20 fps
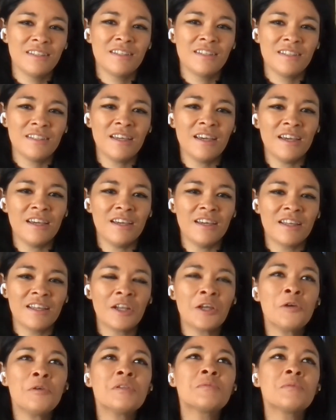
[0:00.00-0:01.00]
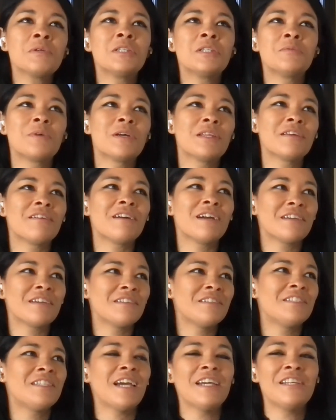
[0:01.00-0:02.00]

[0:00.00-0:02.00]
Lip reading: and I always wondered whether I could change